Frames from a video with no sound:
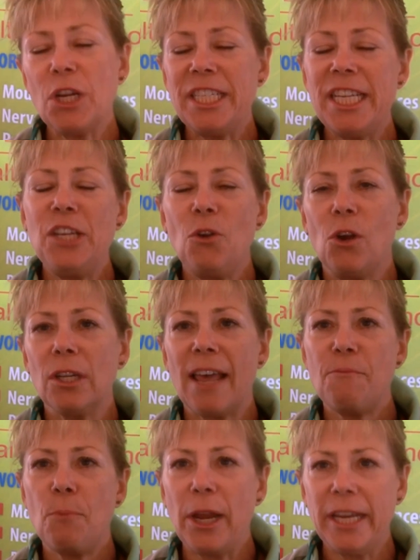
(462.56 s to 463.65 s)
14-year-old
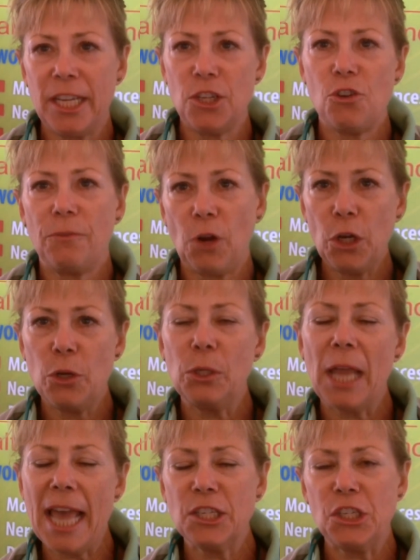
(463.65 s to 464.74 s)
left brain introvert who
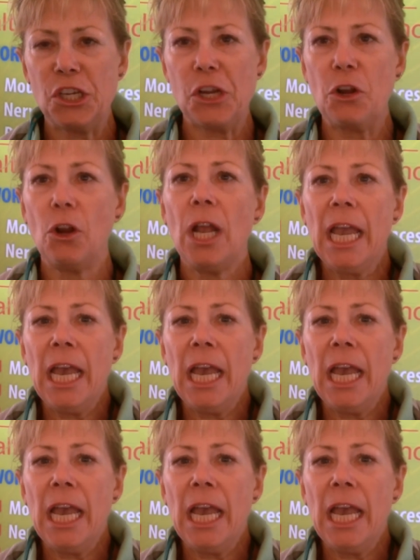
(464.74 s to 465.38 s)
last year